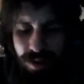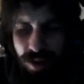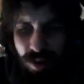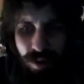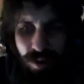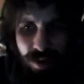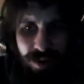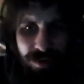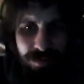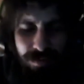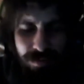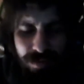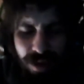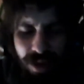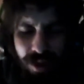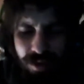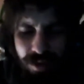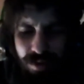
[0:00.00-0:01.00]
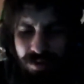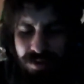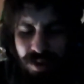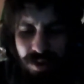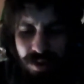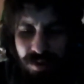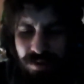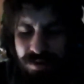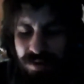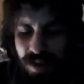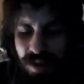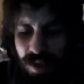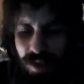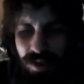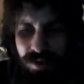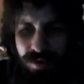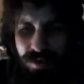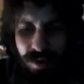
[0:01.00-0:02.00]
in other southern
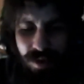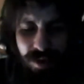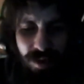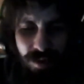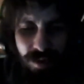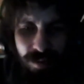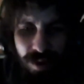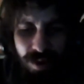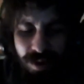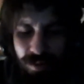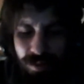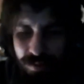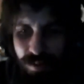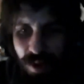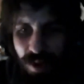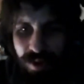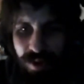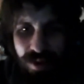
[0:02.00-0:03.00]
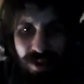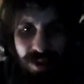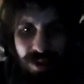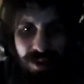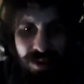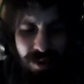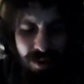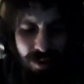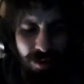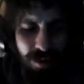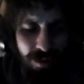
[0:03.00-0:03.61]
states, they're very friendly.